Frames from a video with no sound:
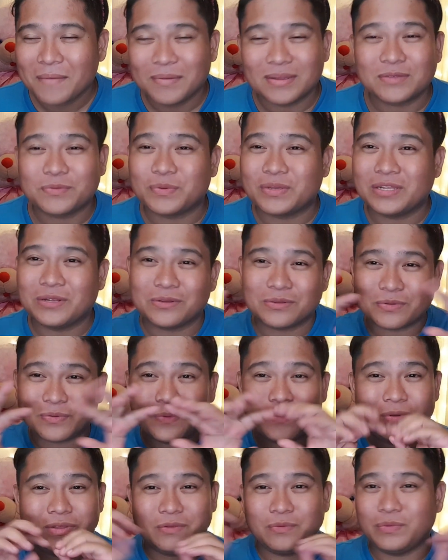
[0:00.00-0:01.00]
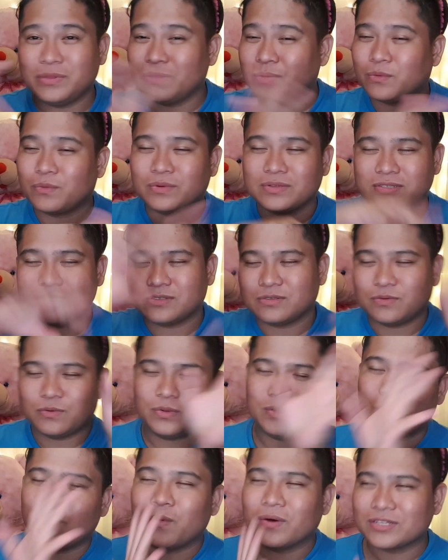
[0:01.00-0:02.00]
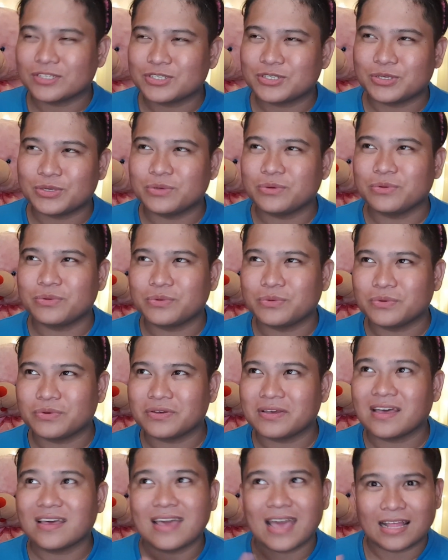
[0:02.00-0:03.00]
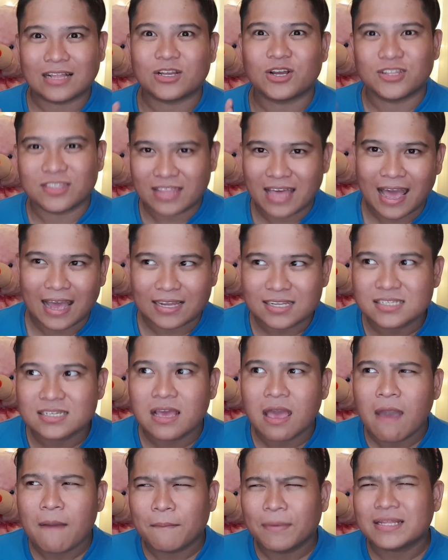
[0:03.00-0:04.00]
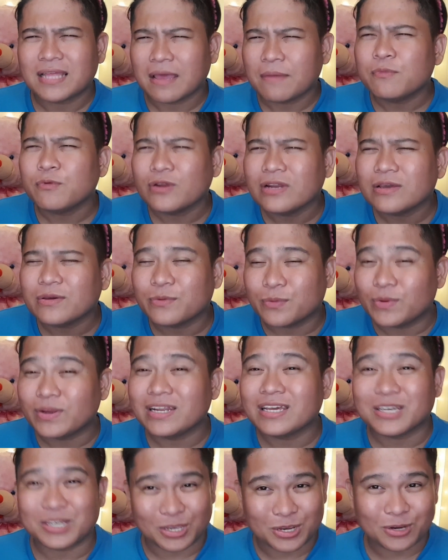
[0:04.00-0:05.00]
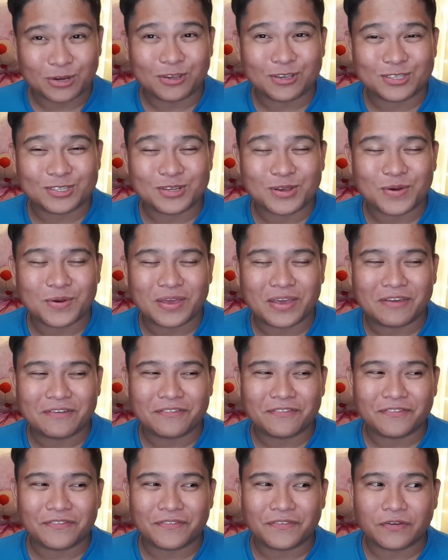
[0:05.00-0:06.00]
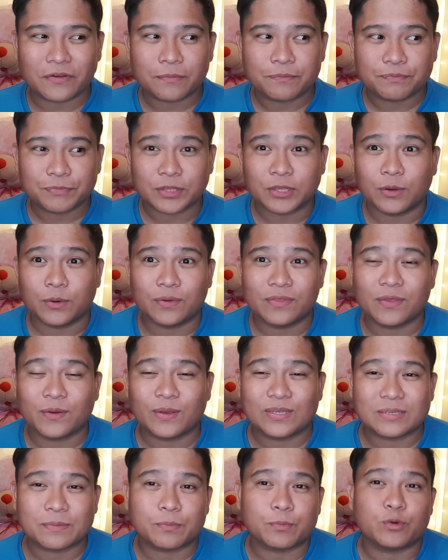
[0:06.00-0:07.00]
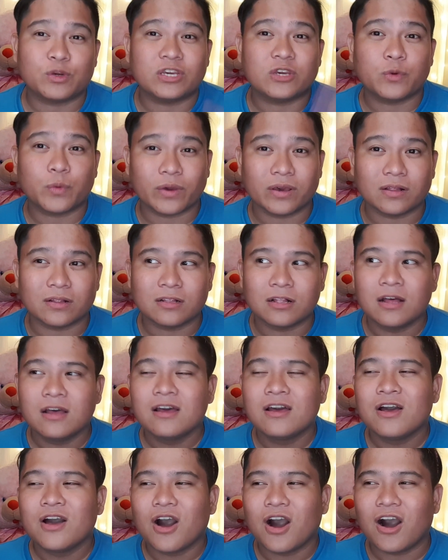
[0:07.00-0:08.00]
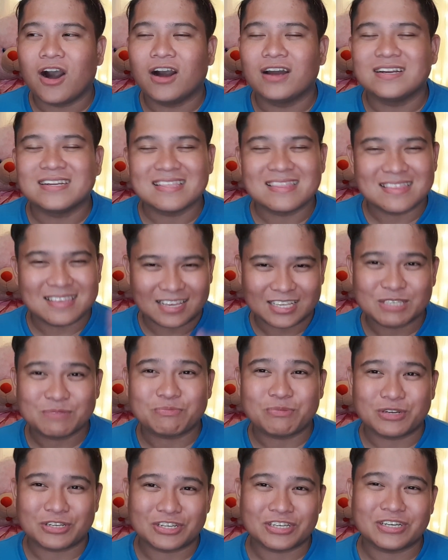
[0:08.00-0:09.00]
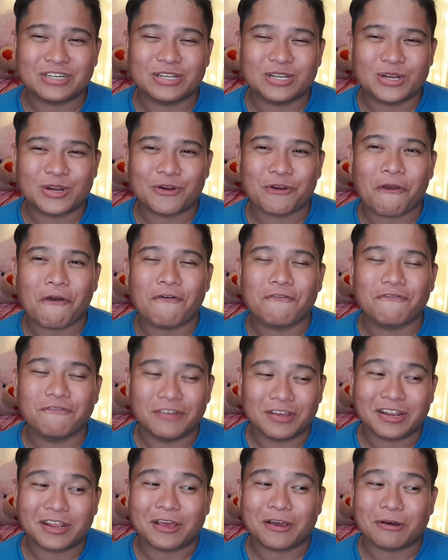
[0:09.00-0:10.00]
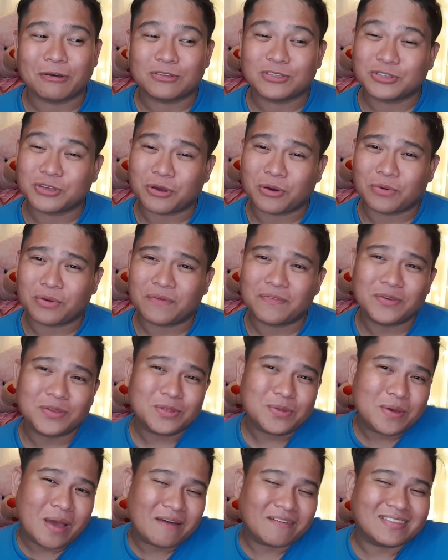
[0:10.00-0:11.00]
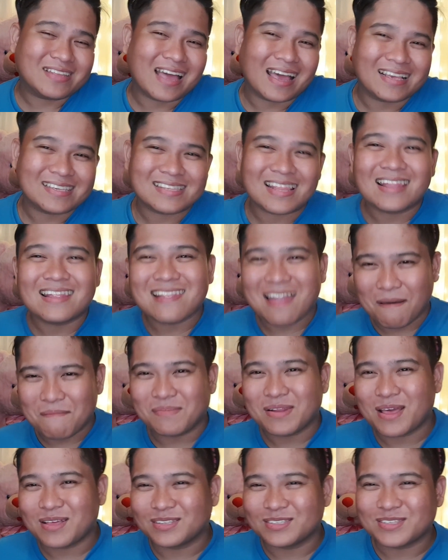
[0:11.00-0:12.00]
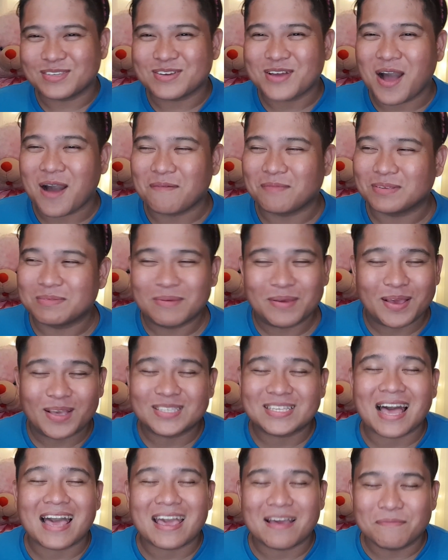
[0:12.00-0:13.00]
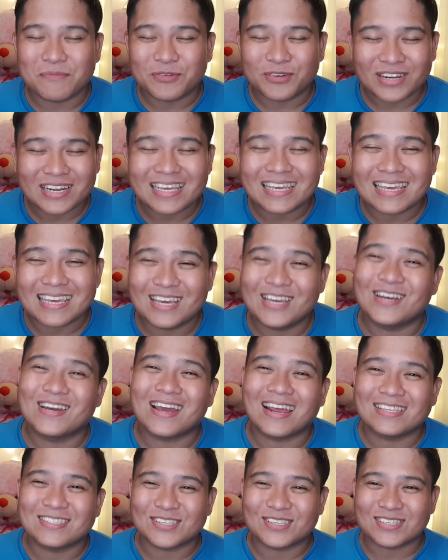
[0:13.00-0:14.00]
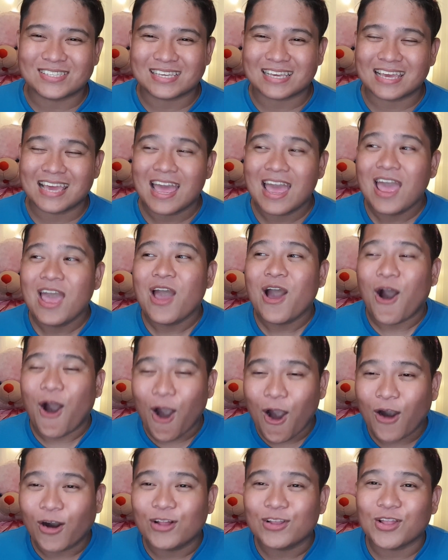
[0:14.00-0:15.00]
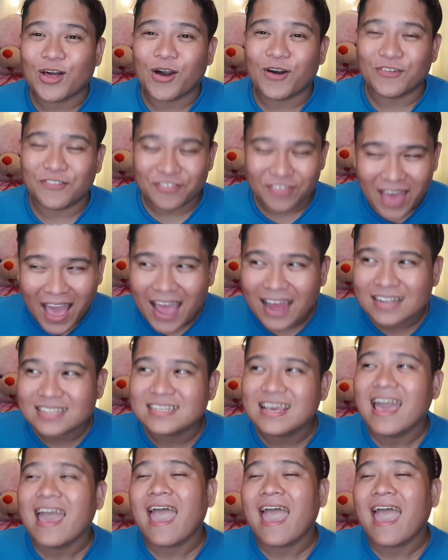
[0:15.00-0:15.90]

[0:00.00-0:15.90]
But we don't want to get on that. But I'm really, really curious though if, you know, there is a prequel on this particular video. So if you do have, guys, let me know in the comments, because I am really eager, guys, to see all of that.